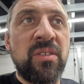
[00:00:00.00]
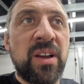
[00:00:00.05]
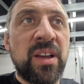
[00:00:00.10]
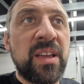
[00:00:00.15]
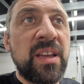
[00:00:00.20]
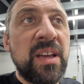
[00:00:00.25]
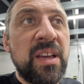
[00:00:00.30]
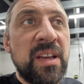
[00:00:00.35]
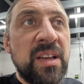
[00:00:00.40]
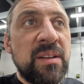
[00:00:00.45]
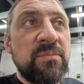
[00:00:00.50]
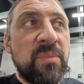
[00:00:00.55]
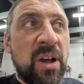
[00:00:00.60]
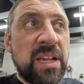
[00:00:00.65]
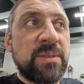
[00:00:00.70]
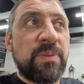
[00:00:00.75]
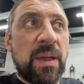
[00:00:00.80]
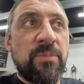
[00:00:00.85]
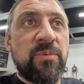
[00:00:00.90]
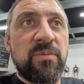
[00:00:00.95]
Like
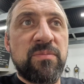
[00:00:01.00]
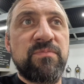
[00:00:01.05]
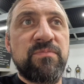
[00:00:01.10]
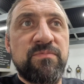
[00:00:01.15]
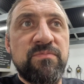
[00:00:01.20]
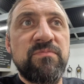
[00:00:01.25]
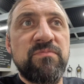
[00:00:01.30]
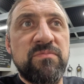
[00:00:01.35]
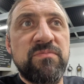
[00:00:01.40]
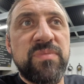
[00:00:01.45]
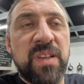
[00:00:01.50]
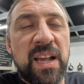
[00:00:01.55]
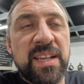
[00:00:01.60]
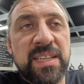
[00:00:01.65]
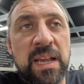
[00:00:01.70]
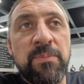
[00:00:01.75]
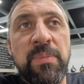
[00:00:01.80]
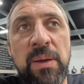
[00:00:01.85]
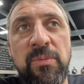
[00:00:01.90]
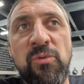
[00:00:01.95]
most people,
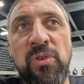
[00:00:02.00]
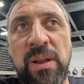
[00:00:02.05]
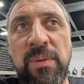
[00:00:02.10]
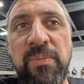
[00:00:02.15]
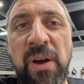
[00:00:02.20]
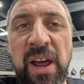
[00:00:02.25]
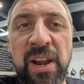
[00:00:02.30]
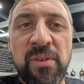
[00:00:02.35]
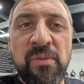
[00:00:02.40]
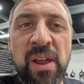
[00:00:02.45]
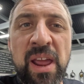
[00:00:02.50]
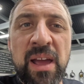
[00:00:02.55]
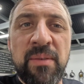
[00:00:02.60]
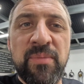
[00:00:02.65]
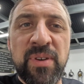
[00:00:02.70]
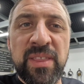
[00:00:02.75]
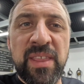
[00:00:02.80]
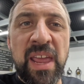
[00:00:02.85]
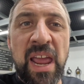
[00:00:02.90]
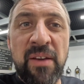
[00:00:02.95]
some people want to putt around,
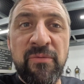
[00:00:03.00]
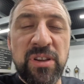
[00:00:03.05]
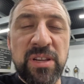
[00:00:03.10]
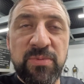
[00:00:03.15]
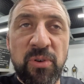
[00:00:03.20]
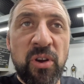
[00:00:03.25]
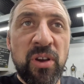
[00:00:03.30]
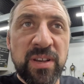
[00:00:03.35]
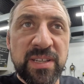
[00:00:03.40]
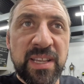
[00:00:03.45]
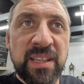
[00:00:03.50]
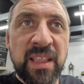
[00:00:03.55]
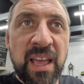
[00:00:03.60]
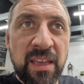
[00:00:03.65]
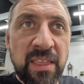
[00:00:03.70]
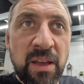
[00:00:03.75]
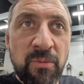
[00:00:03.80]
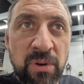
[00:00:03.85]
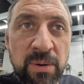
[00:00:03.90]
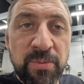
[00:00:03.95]
but the average person,
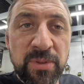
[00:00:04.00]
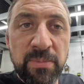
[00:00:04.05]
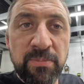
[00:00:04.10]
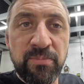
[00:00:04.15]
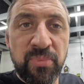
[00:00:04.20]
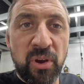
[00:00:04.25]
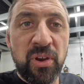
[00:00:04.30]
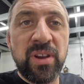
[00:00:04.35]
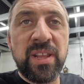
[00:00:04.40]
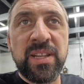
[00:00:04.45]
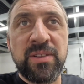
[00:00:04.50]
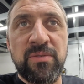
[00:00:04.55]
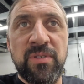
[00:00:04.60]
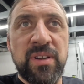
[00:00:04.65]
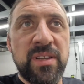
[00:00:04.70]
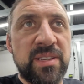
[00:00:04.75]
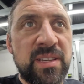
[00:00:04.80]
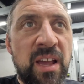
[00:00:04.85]
they want to put the boot into it.